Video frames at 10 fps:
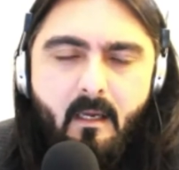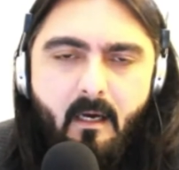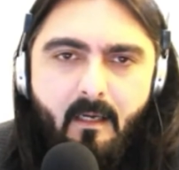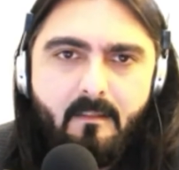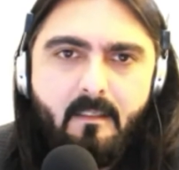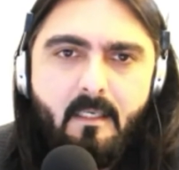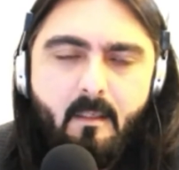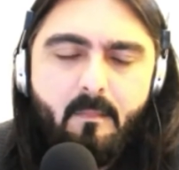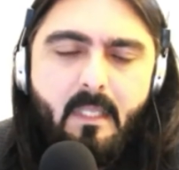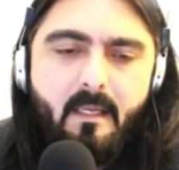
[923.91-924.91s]
a
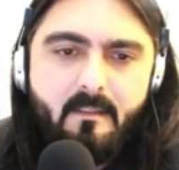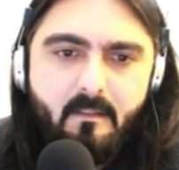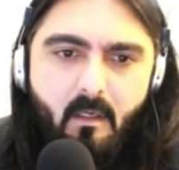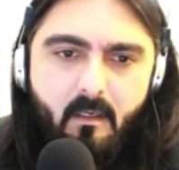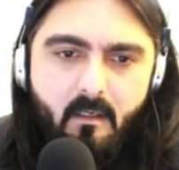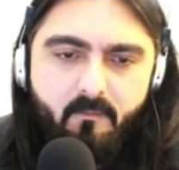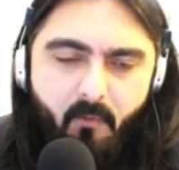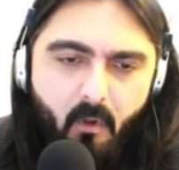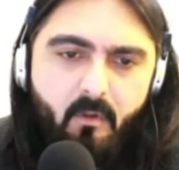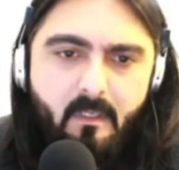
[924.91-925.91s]
team that is
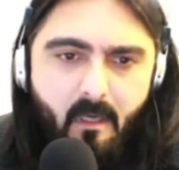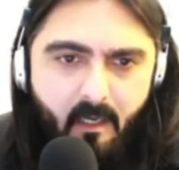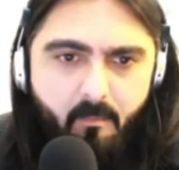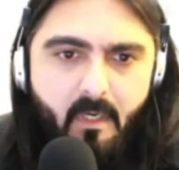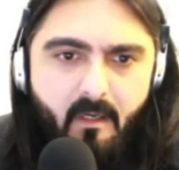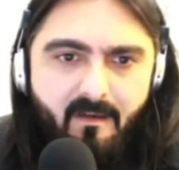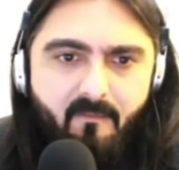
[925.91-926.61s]
following Kanban